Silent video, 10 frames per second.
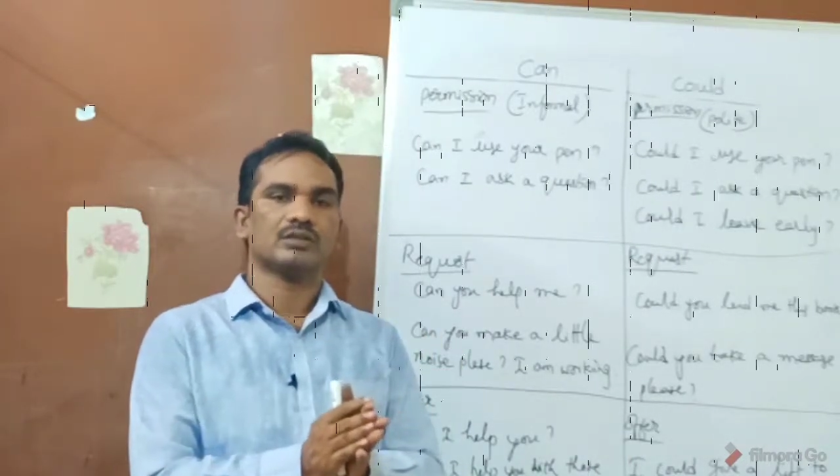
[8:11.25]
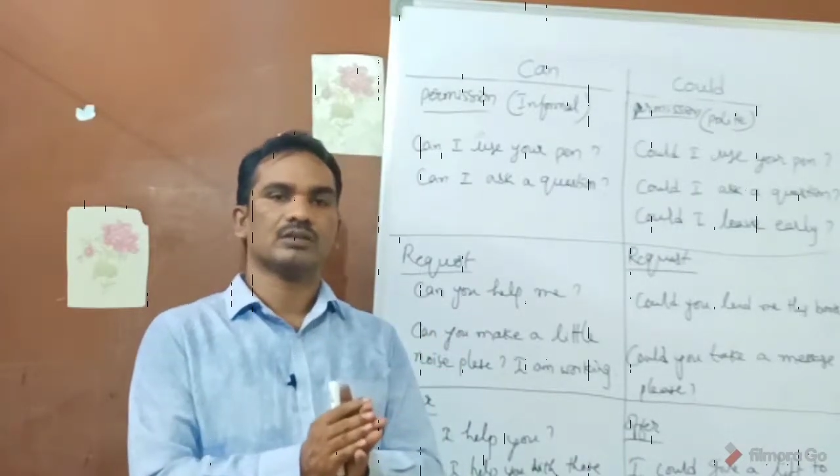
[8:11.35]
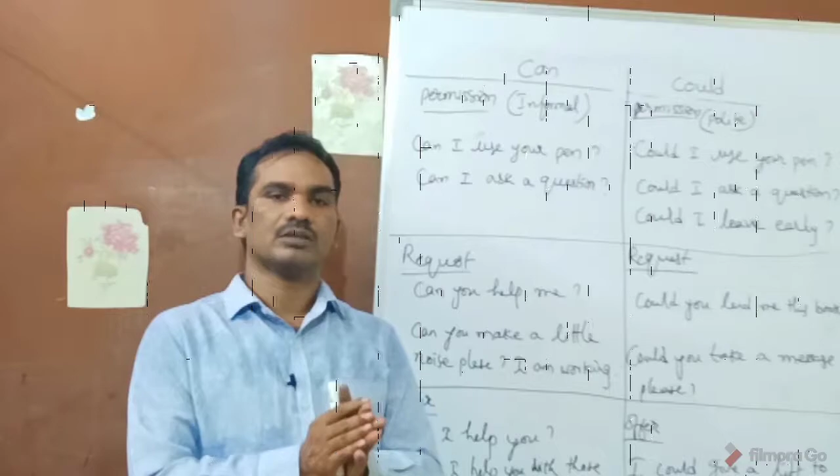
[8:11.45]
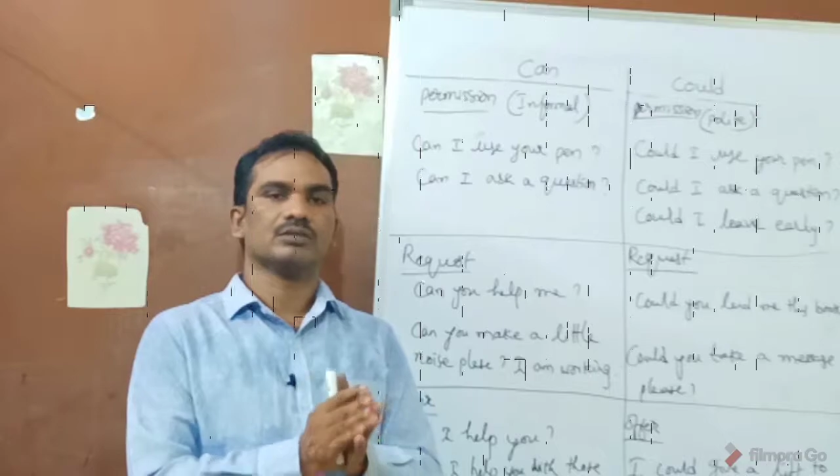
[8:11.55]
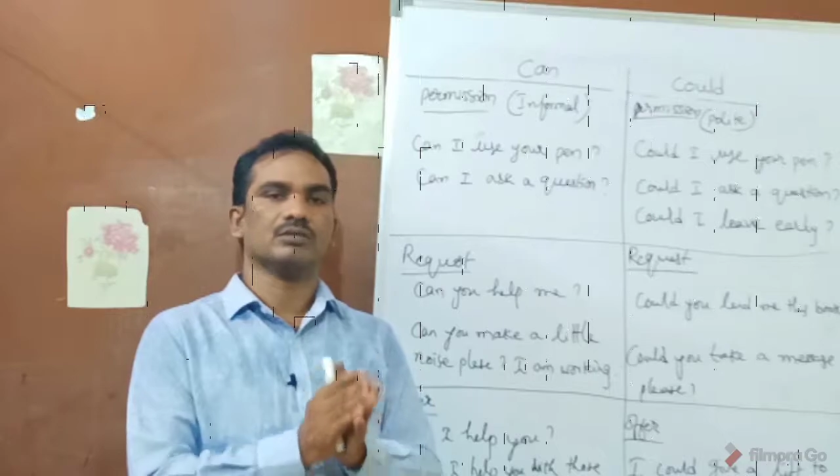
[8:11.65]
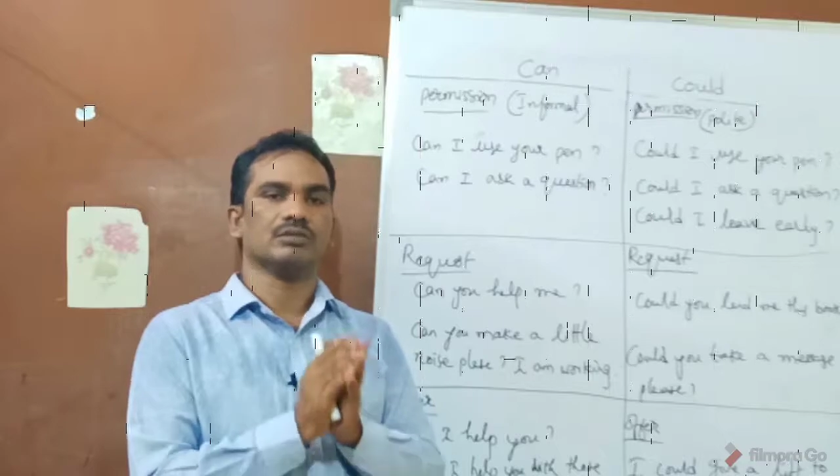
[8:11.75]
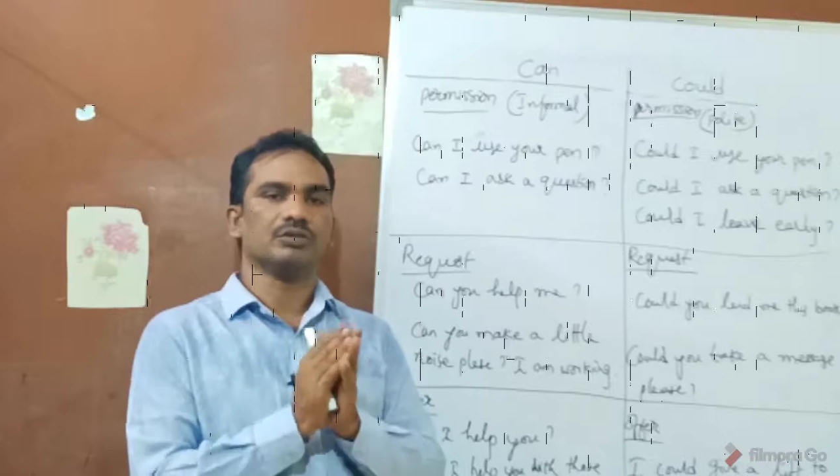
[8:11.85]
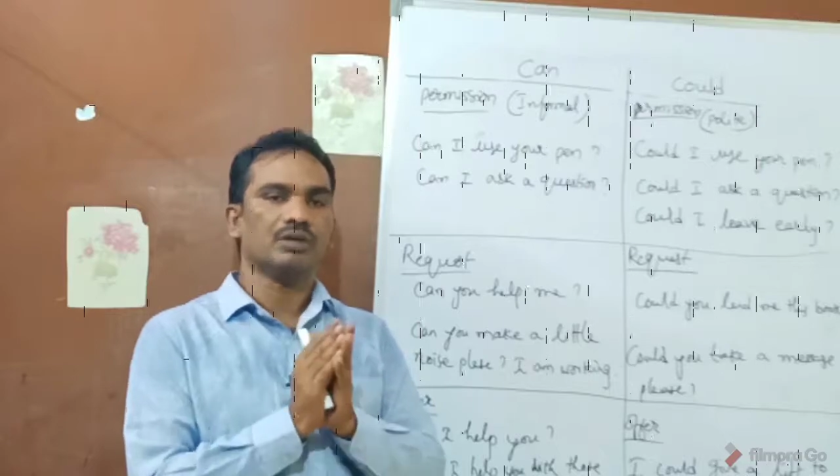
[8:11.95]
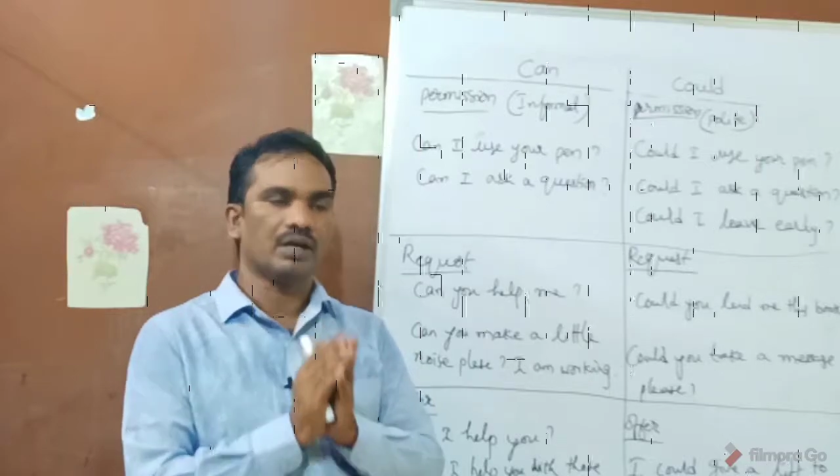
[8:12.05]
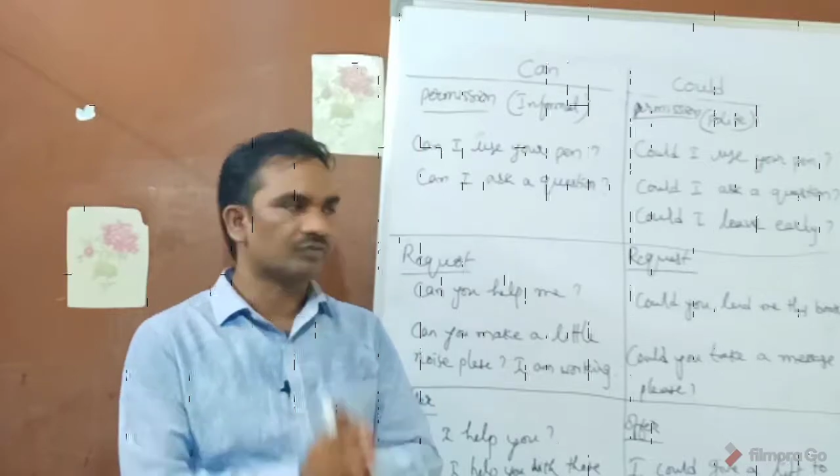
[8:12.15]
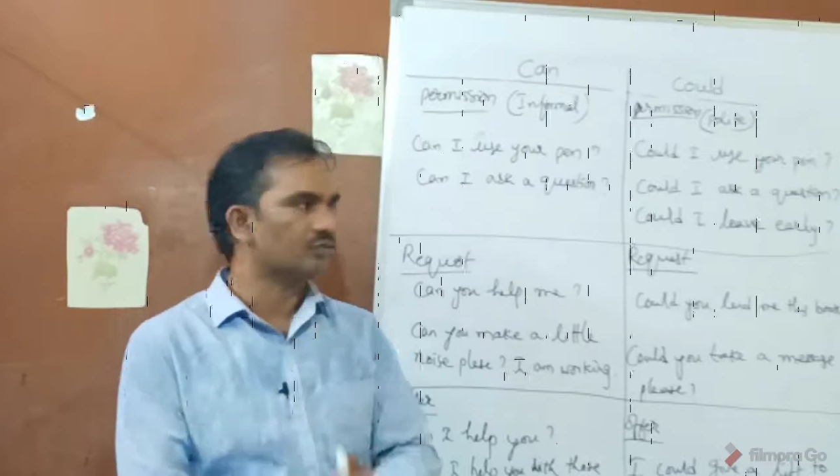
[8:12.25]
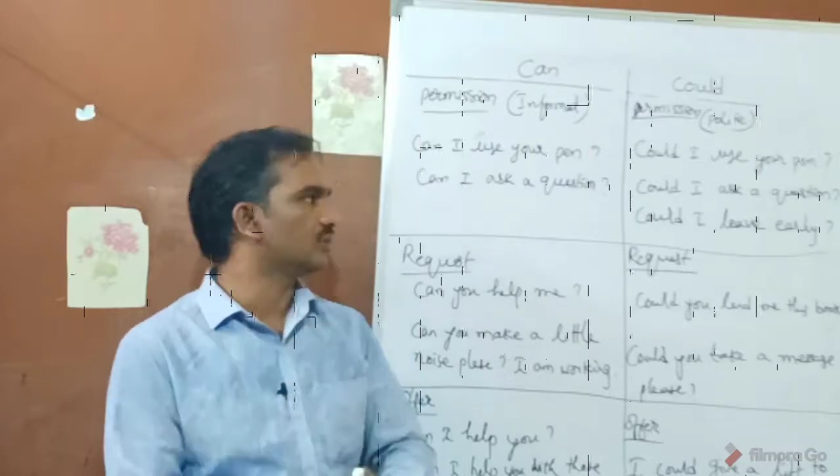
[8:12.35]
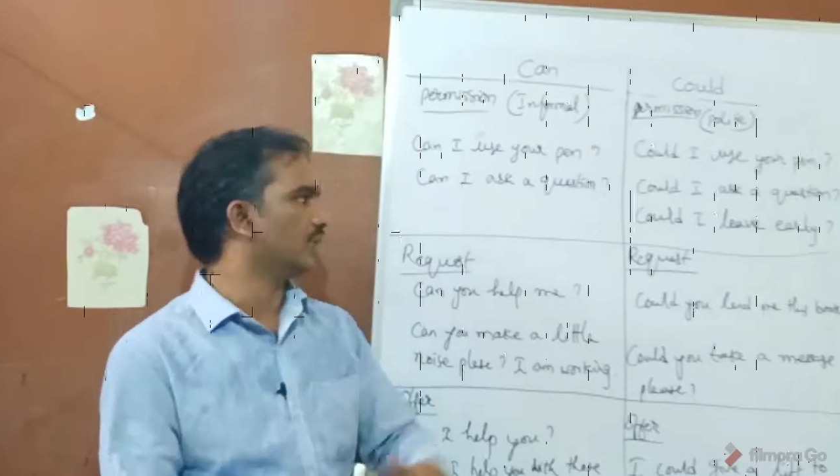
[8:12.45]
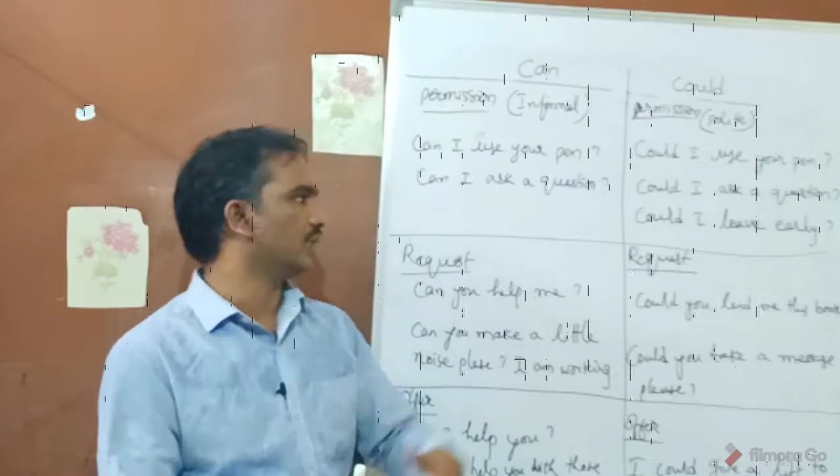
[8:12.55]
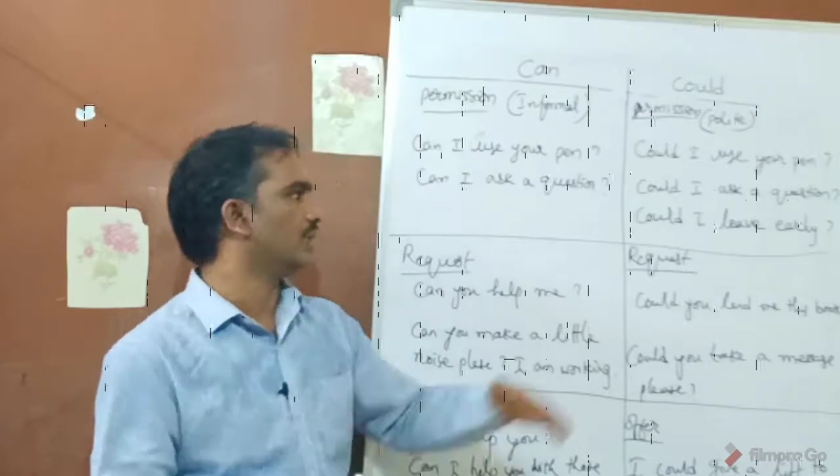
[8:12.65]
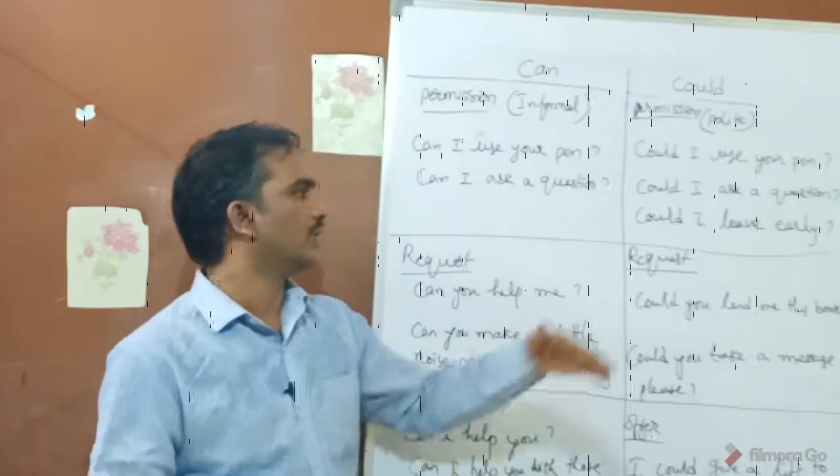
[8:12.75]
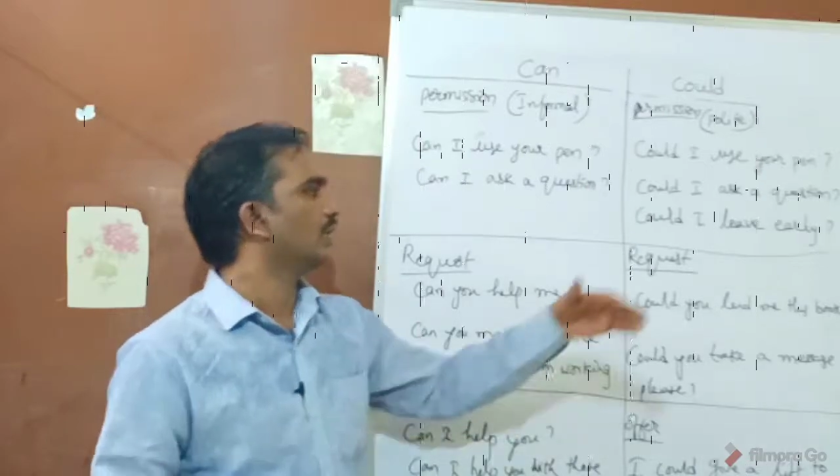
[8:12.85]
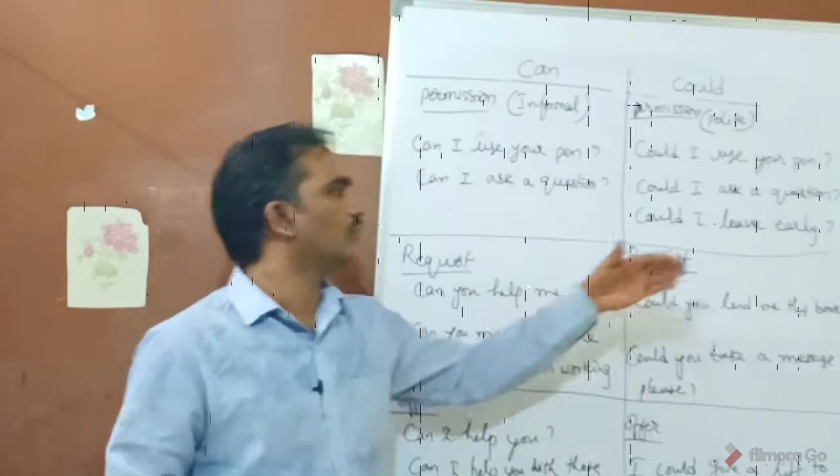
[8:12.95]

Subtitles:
so you have to say,